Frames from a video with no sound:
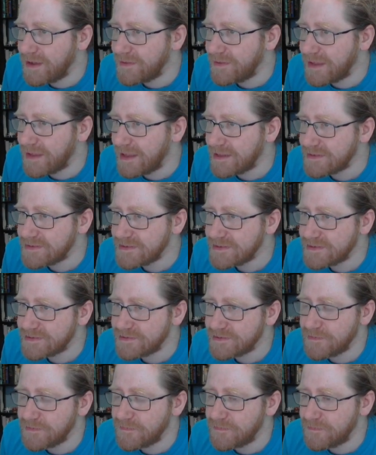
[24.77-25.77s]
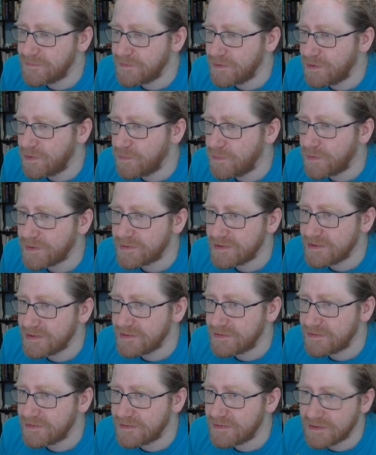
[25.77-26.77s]
analysis of what
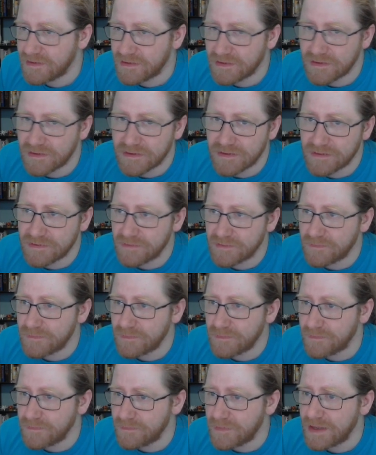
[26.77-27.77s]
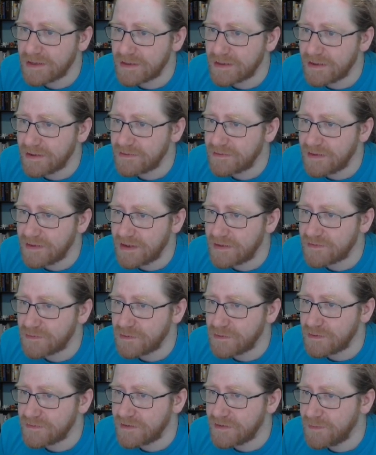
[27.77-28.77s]
is making it take so
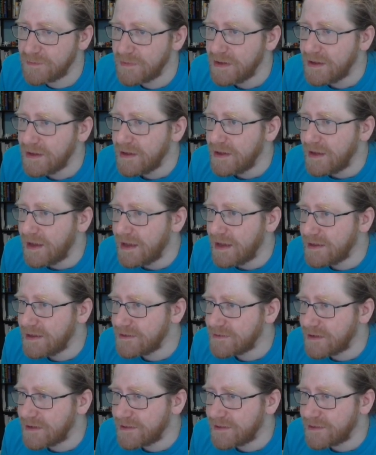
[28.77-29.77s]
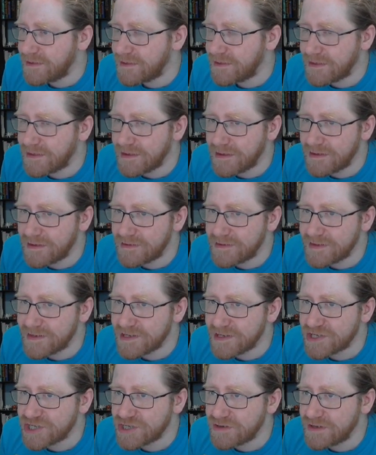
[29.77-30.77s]
long time, and I think the
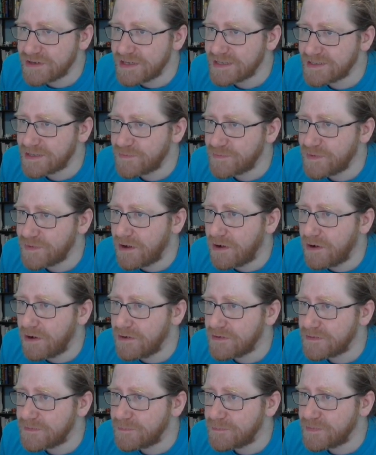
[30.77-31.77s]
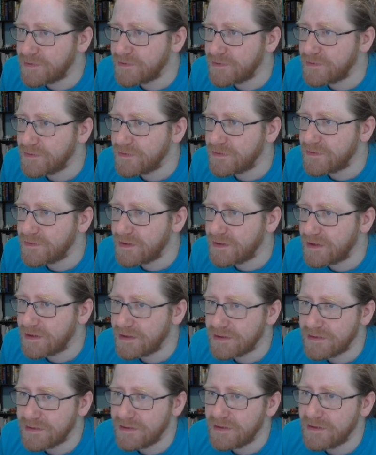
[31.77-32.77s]
issue is that we aren't
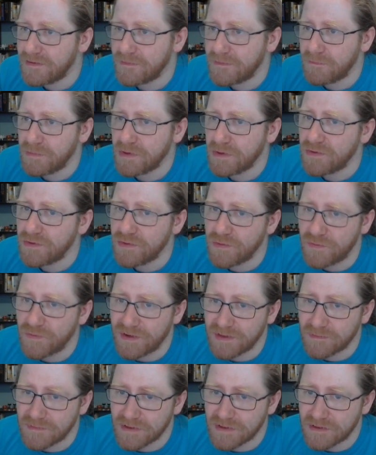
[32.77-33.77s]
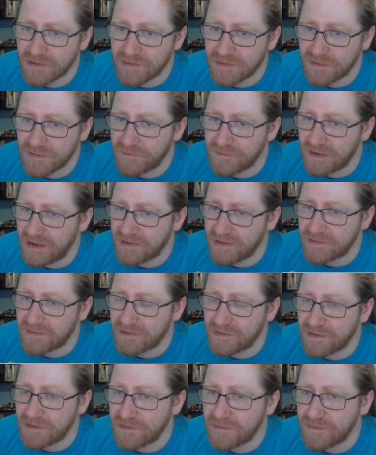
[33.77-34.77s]
producing these blue windmills fast
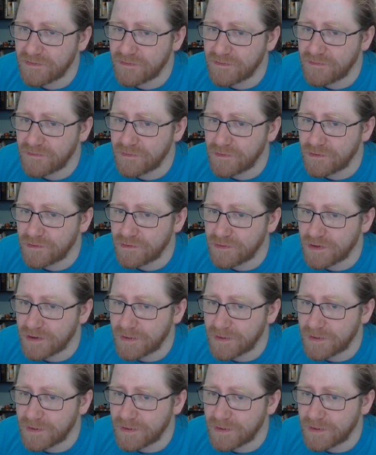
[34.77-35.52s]
enough for